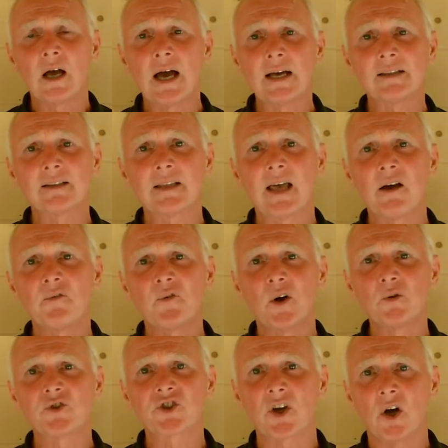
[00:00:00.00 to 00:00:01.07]
had their
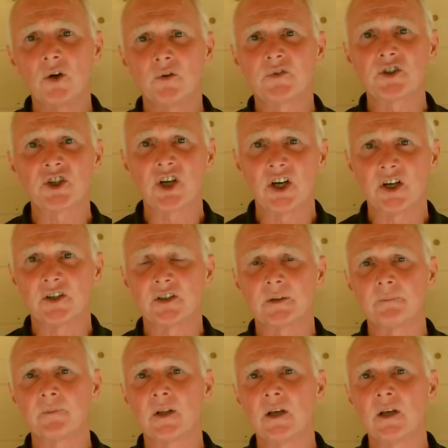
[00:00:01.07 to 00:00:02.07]
votes overturned.